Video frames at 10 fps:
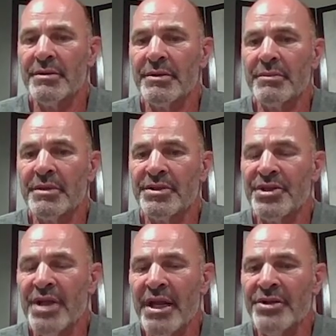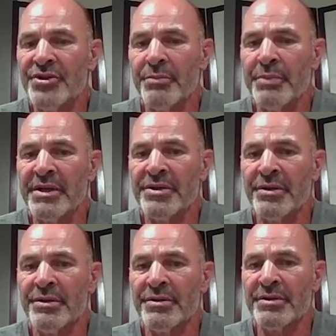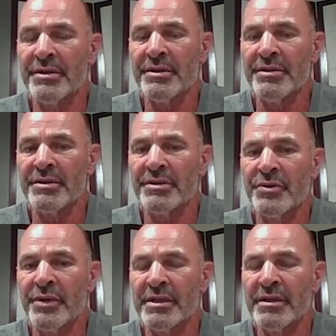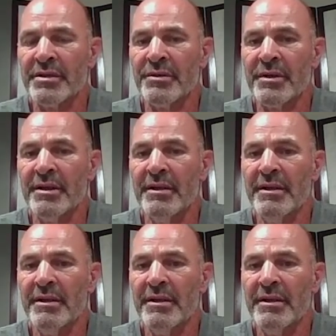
to change your picture, there's a trick to doing it.